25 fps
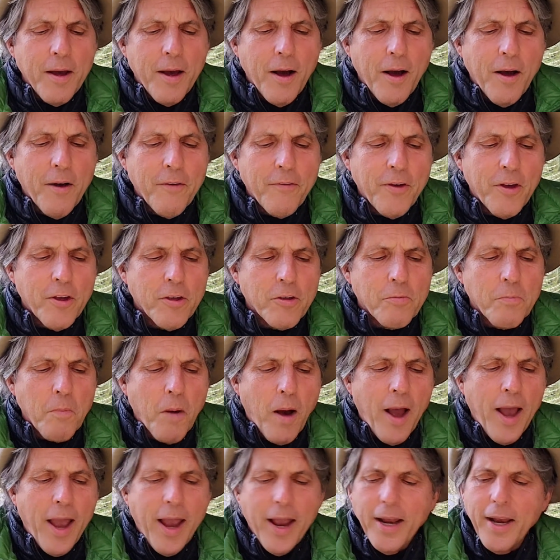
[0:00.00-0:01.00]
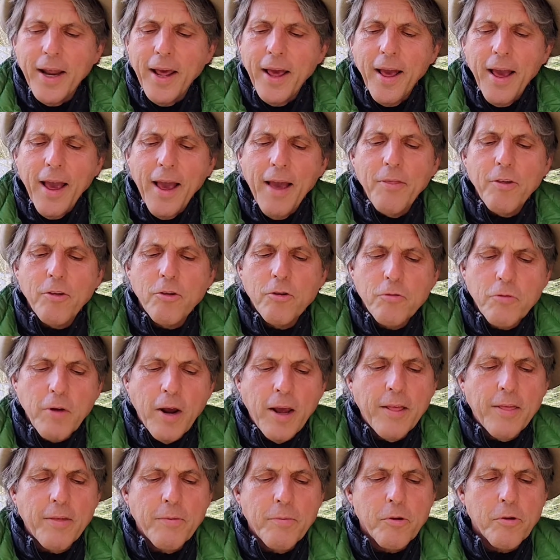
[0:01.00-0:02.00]
his might and the
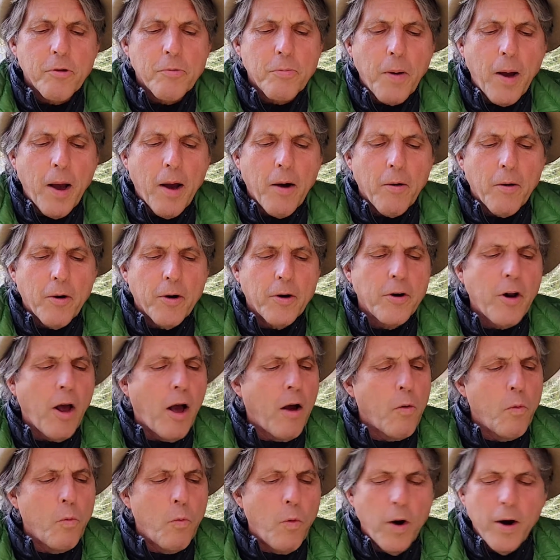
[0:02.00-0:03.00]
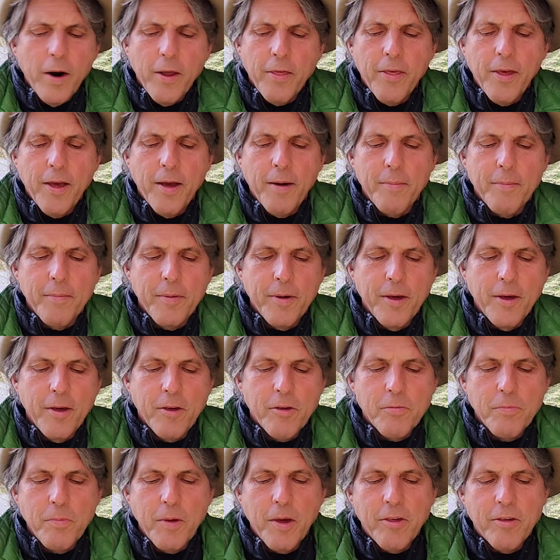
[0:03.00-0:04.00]
strength of his power. Not one of them
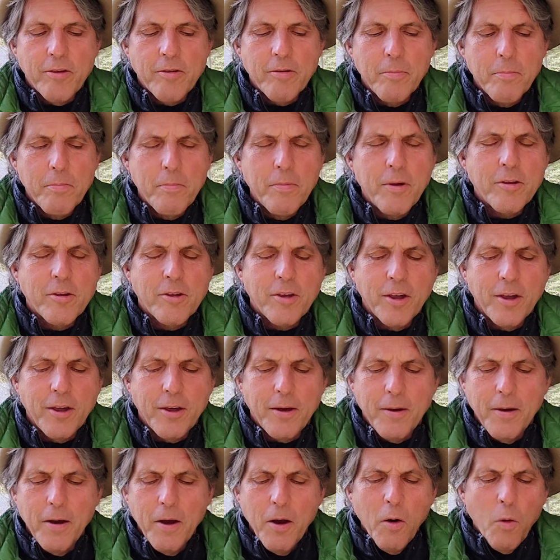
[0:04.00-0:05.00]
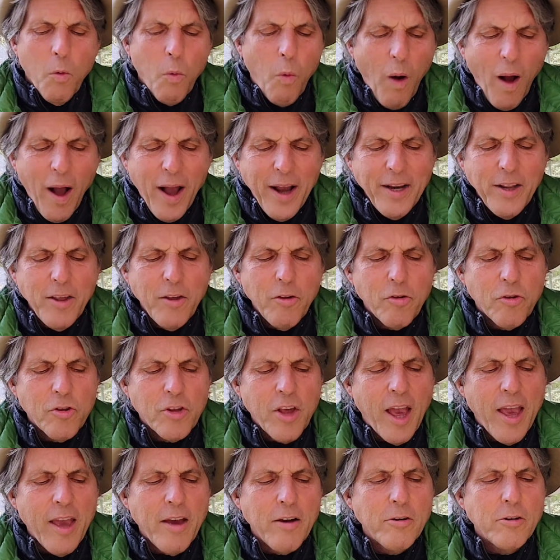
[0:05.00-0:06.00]
is missing. Why do you
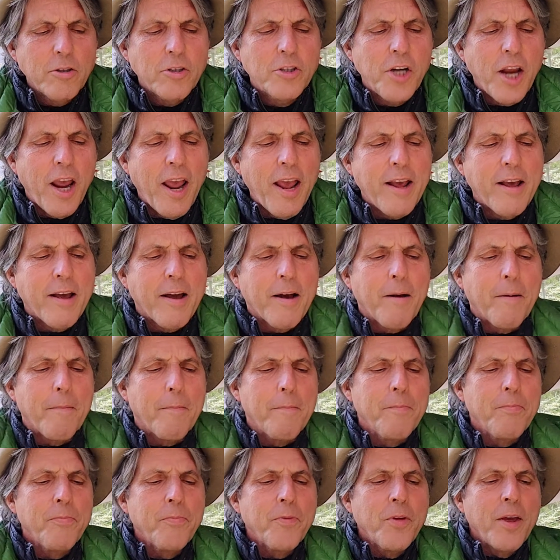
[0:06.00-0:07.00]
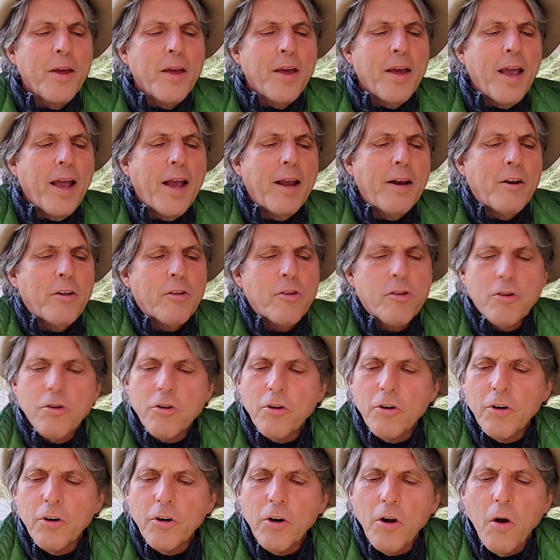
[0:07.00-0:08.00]
say, O Jacob, and
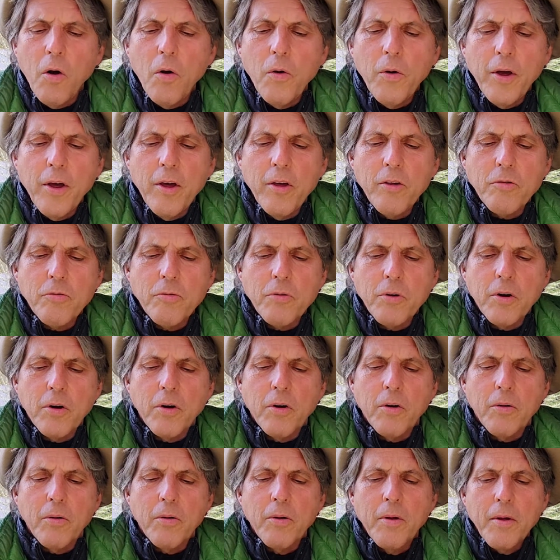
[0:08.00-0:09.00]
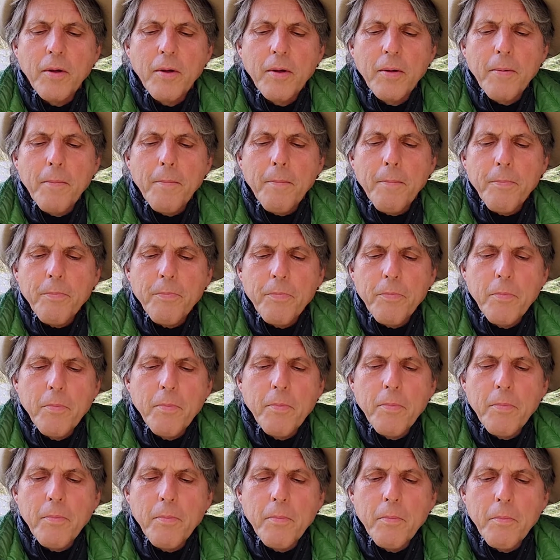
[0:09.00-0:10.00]
assert, O Israel,
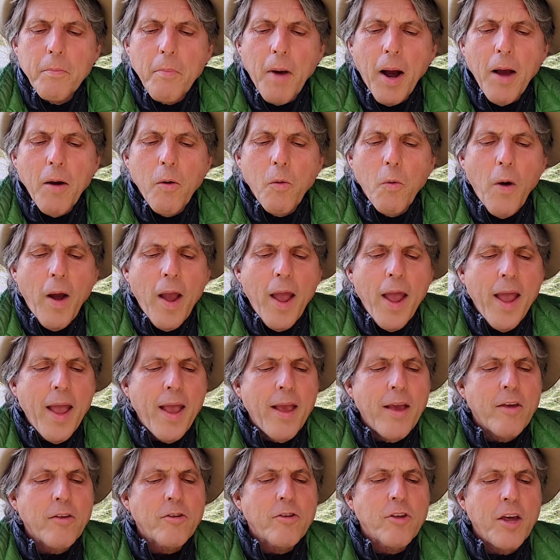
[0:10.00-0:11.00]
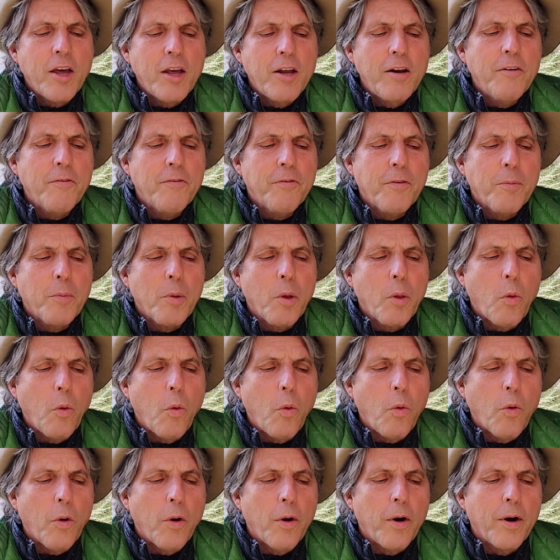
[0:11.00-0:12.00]
my way is hidden from the
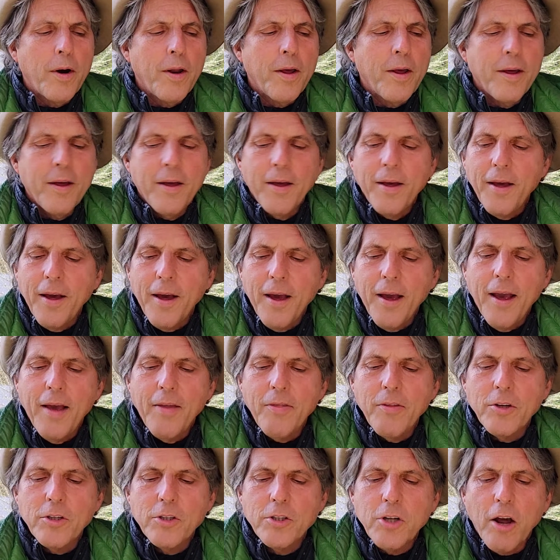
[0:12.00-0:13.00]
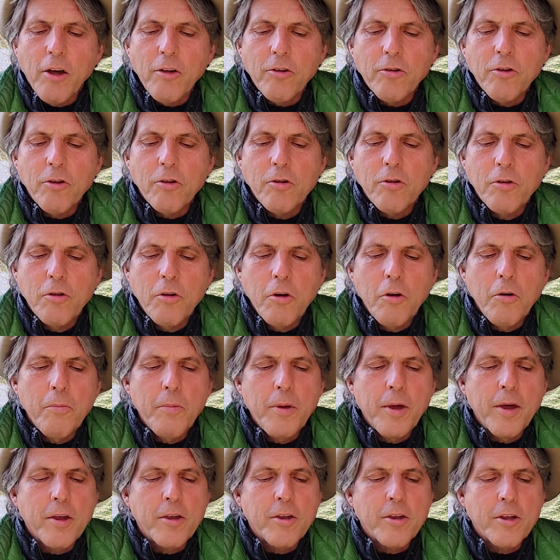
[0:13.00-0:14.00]
Lord, and the justice due
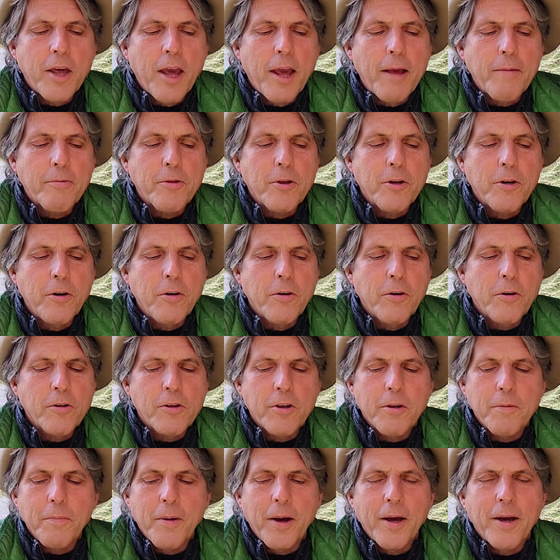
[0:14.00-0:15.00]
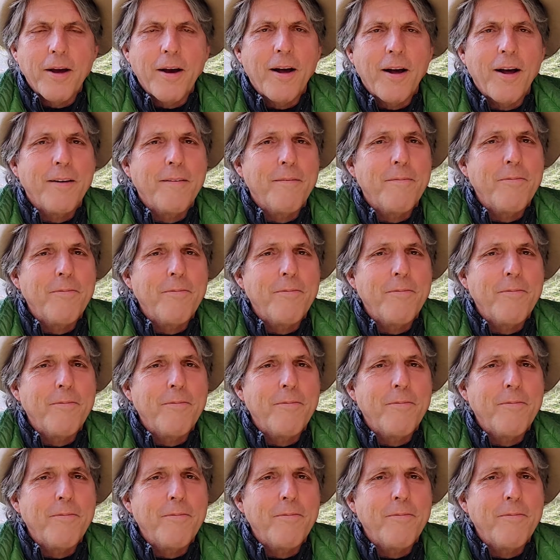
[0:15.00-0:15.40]
me escapes the notice of my God?